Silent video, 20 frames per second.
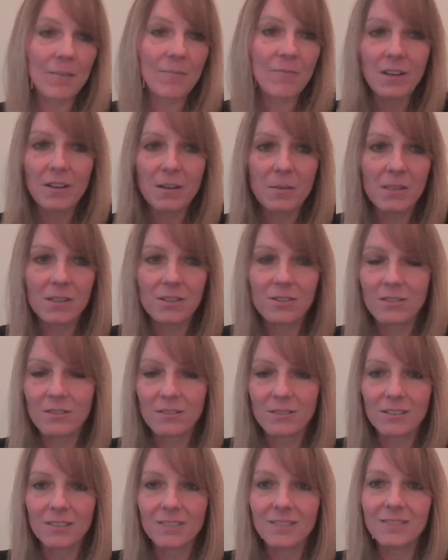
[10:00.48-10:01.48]
I'm very much
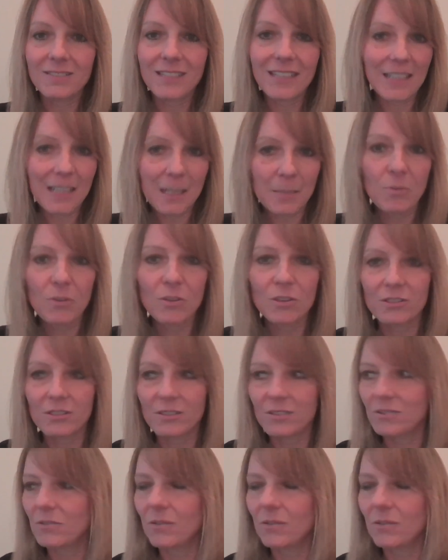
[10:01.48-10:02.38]
a data person.